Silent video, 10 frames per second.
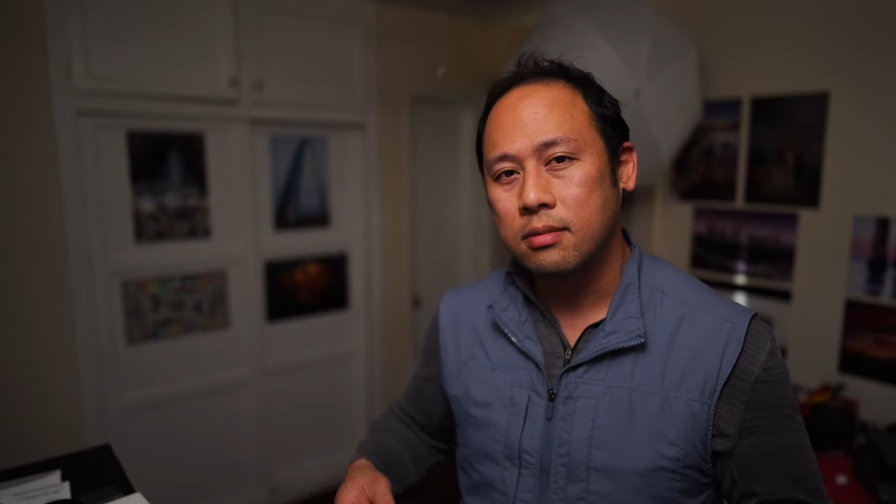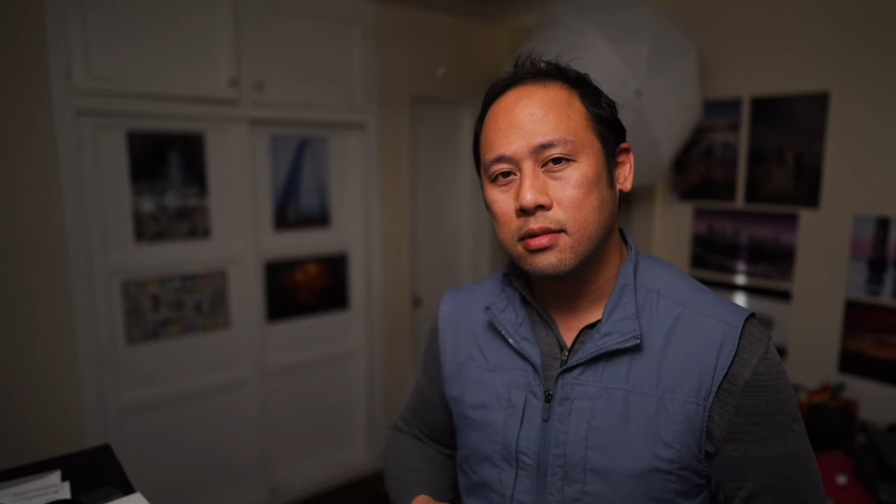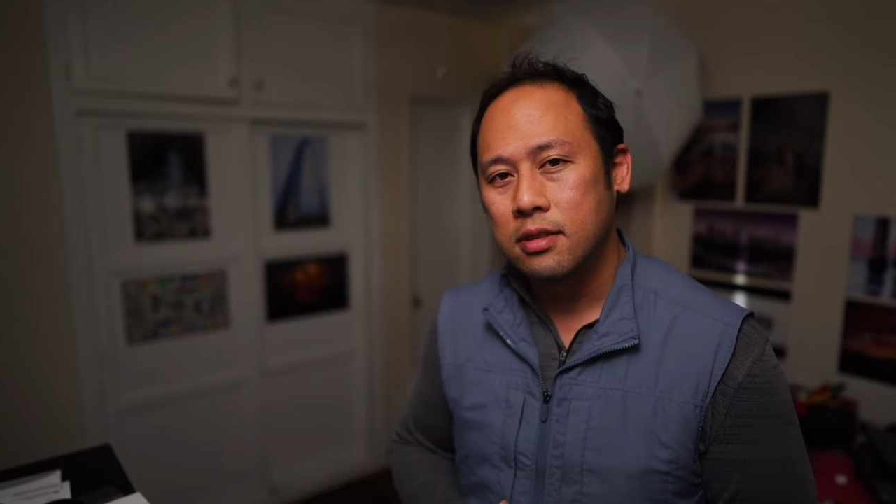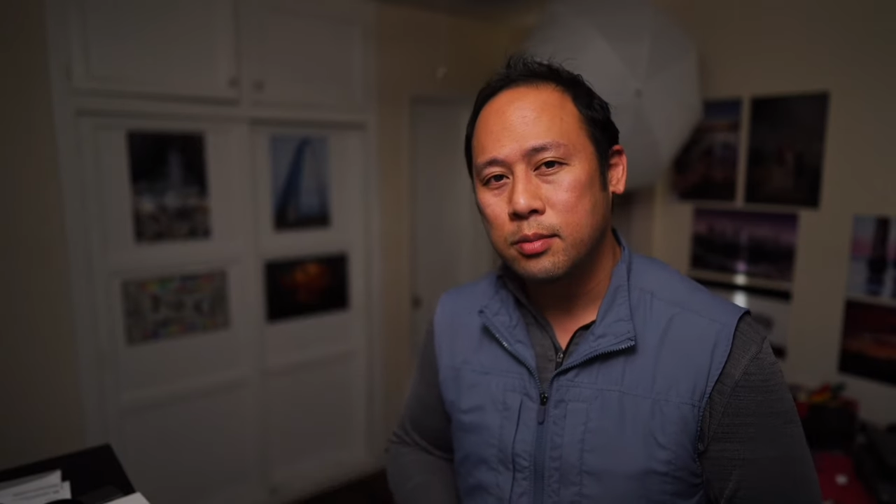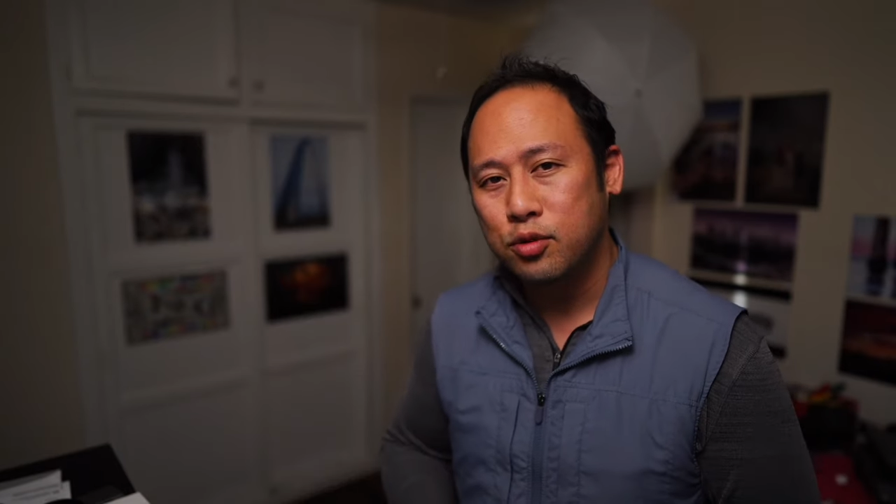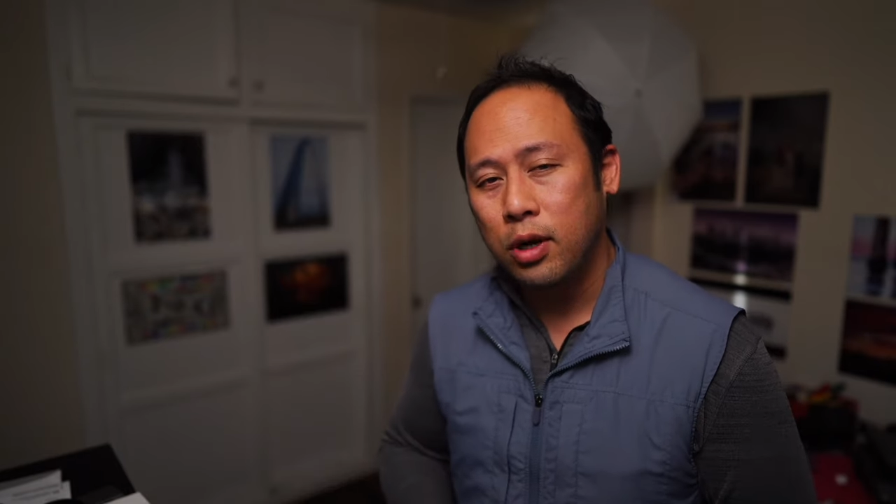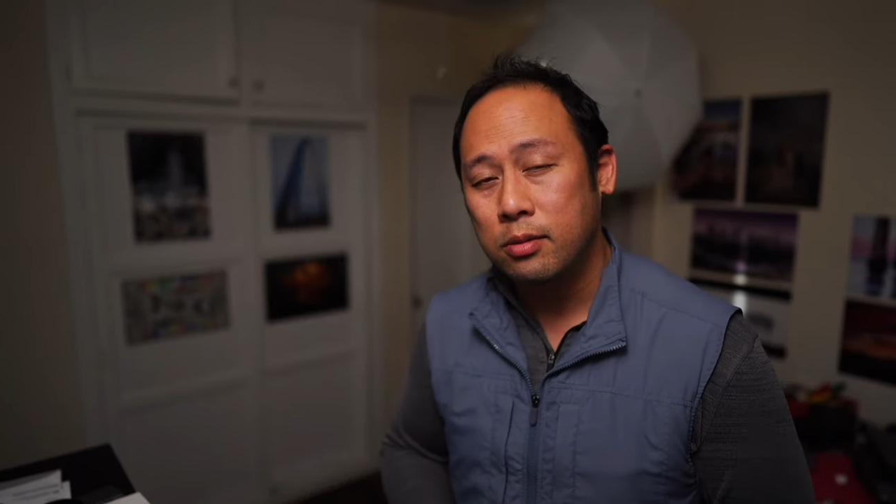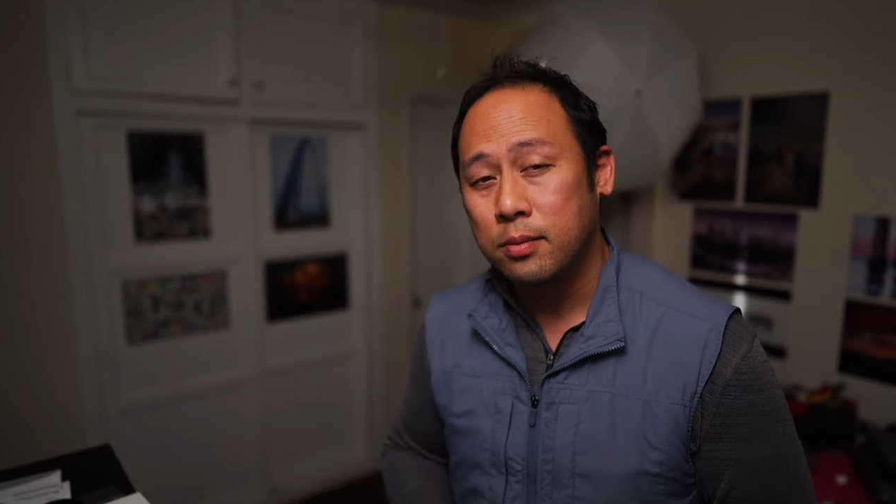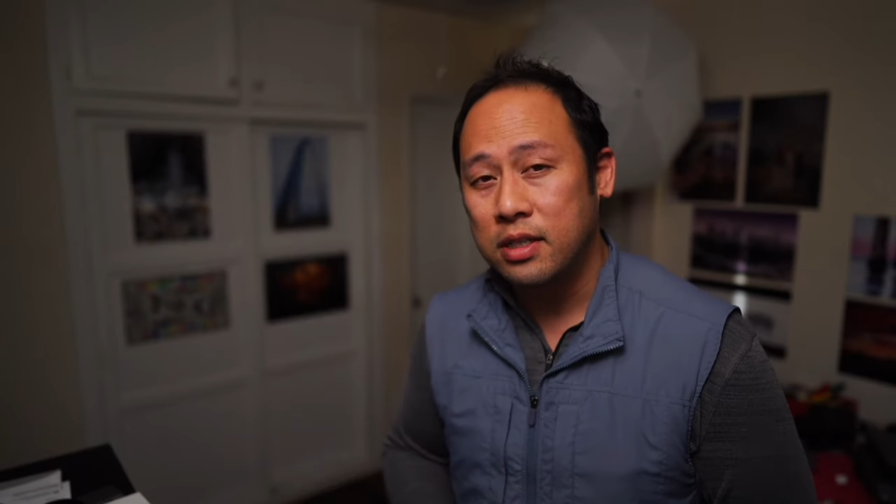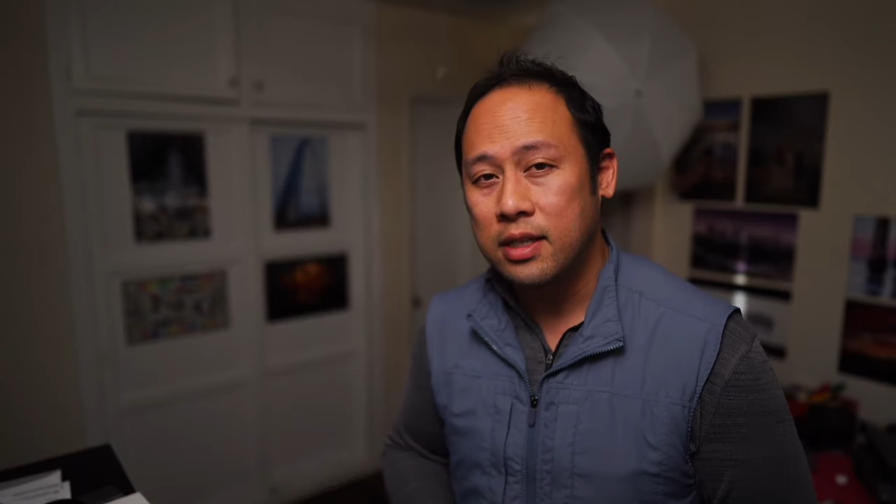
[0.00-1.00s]
Subscribe to
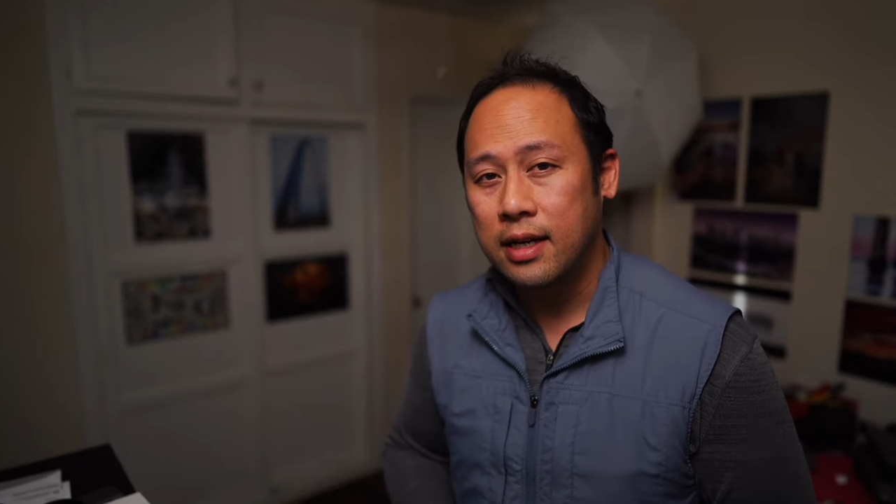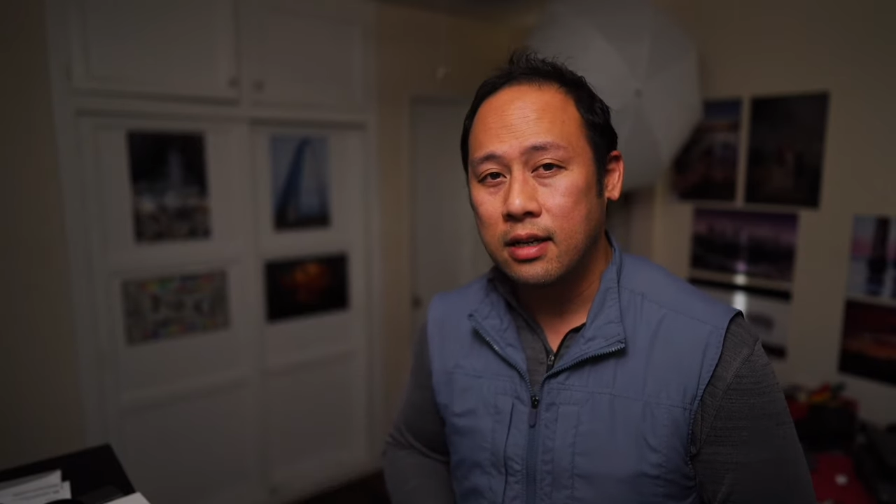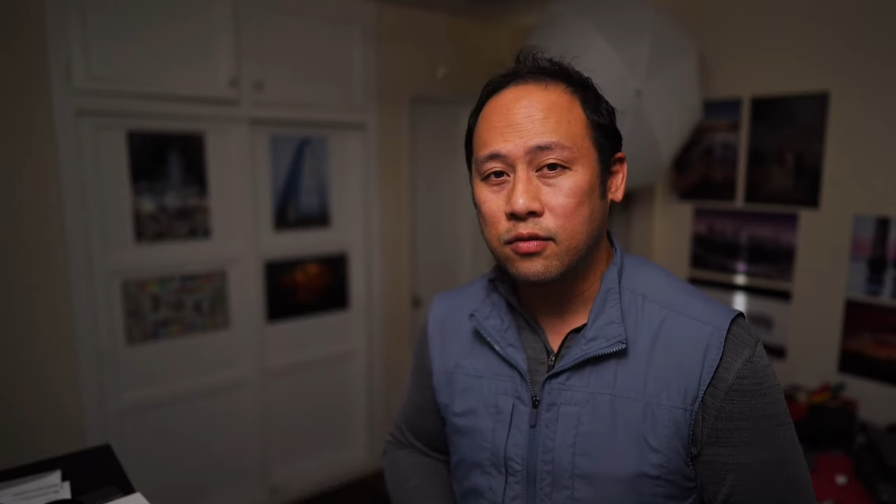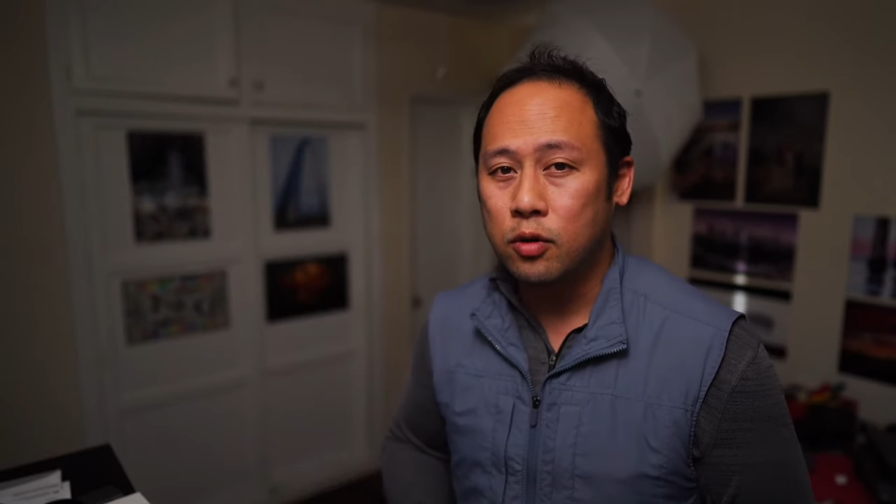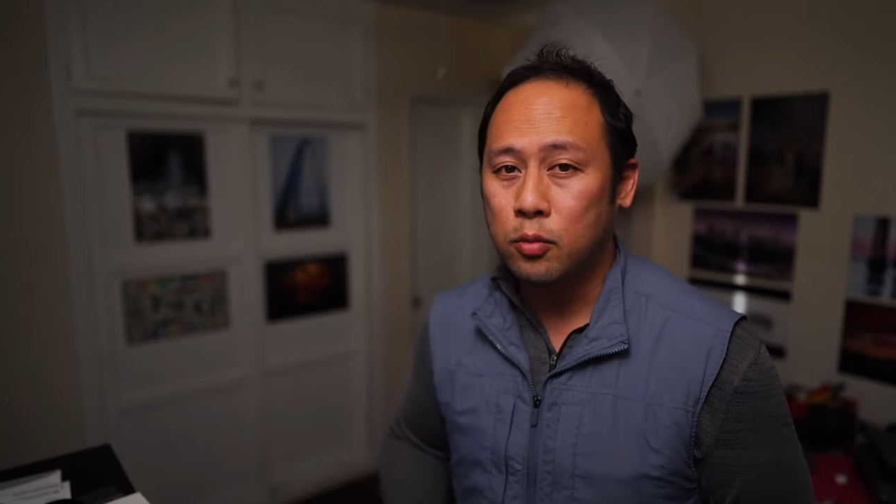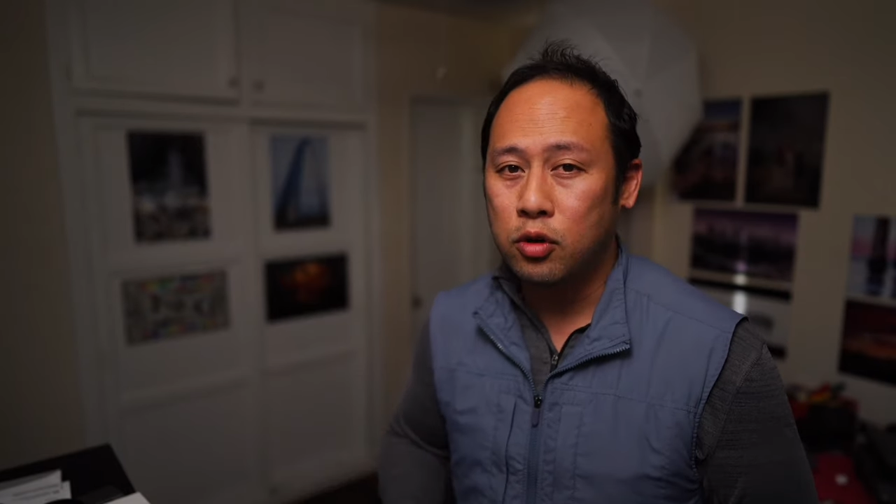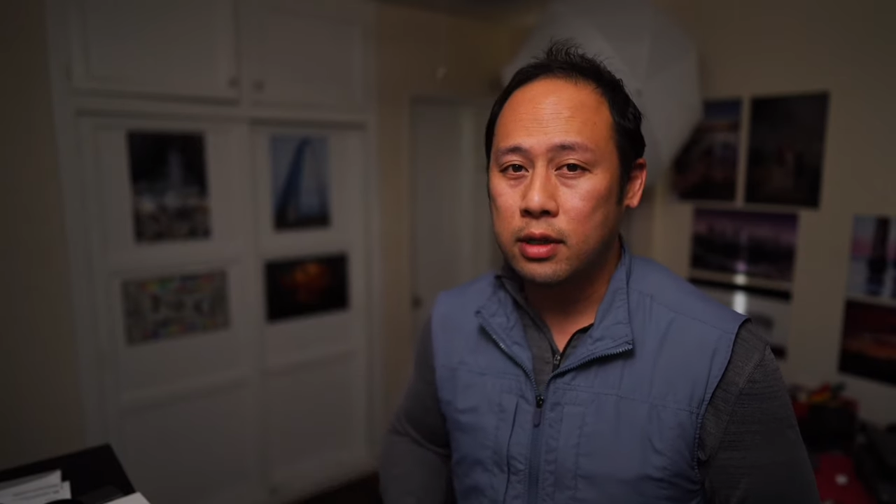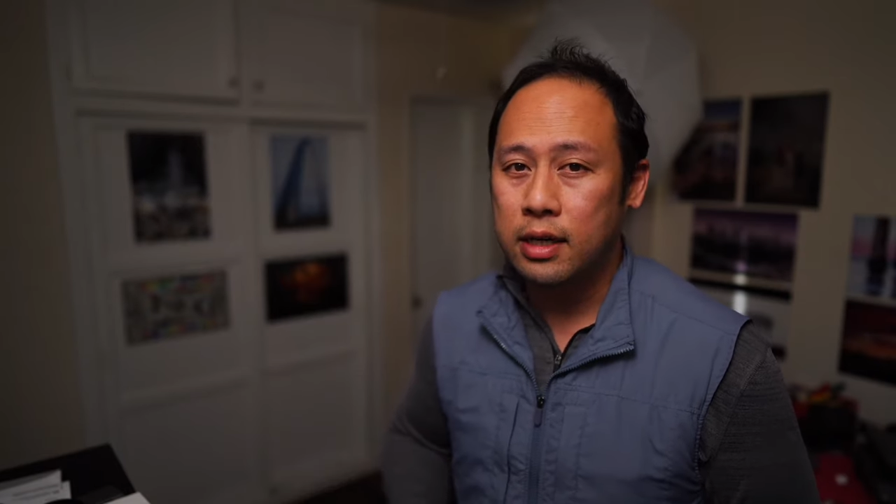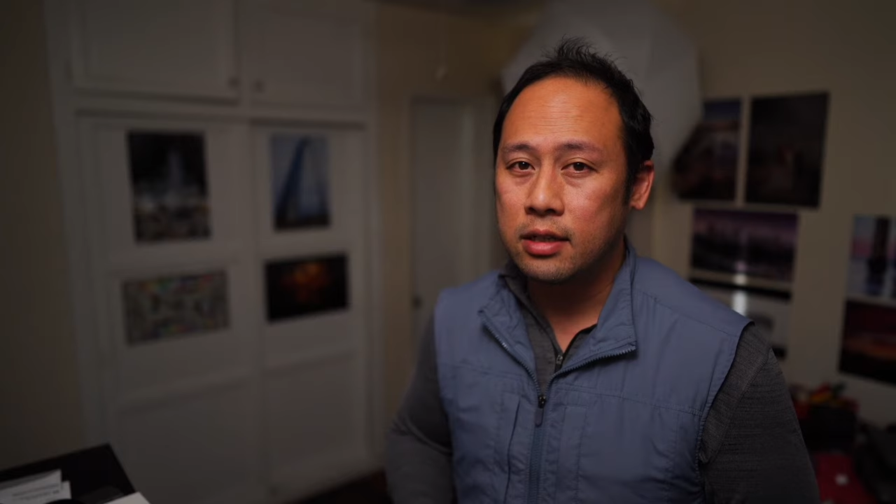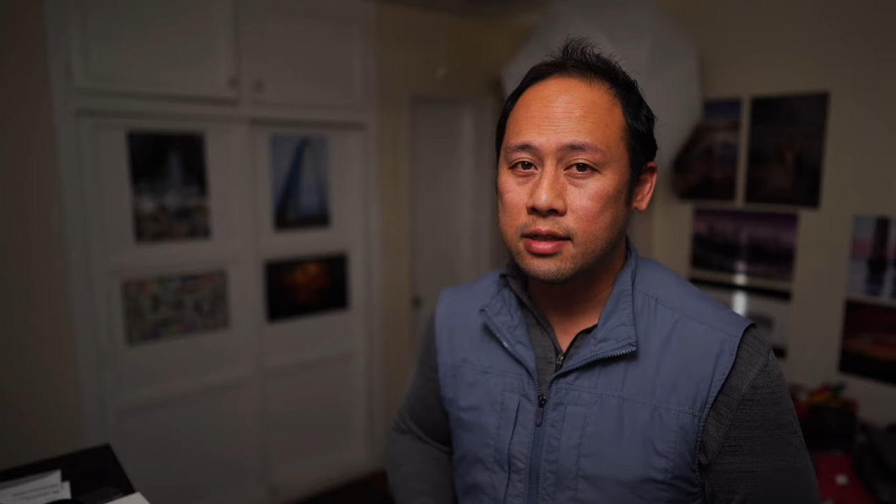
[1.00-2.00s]
my channel for more
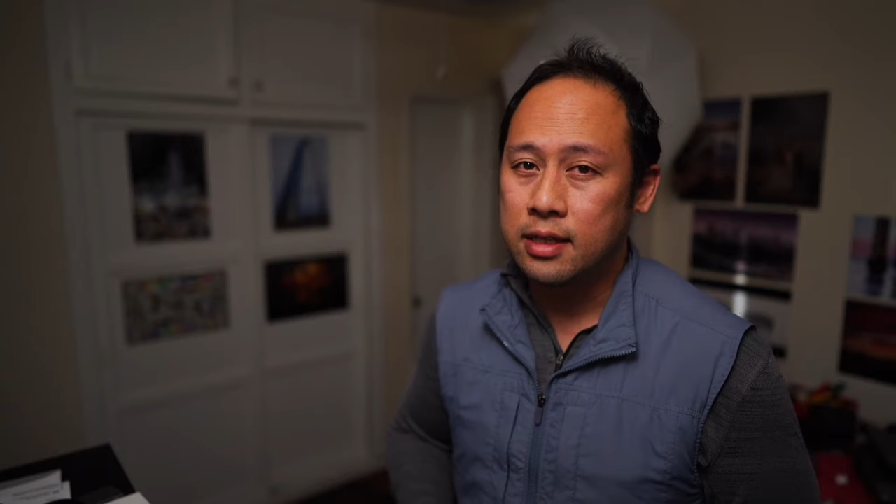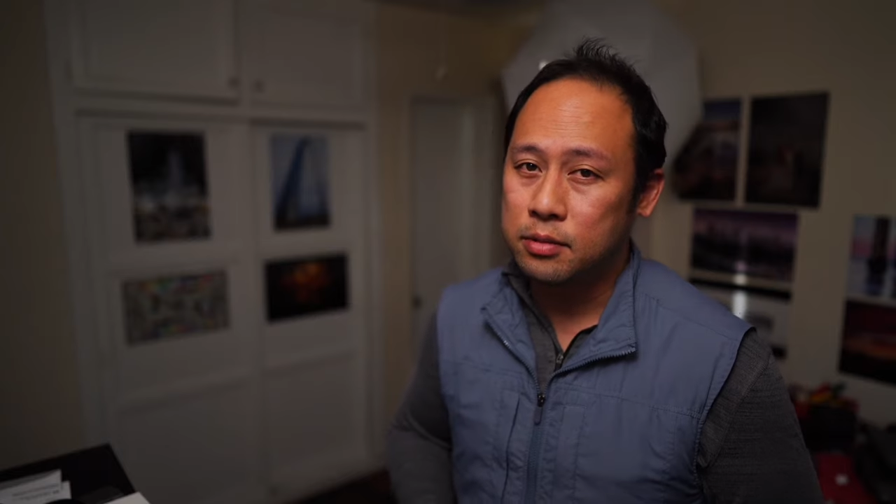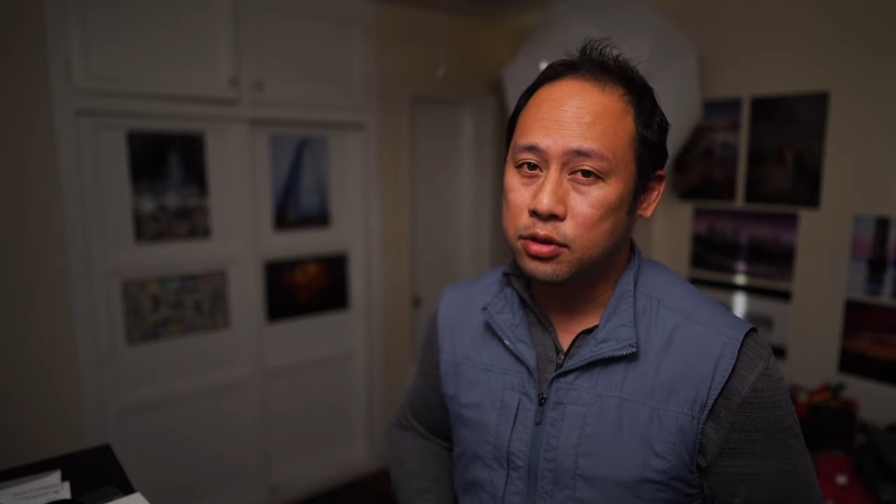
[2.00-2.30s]
gear tips,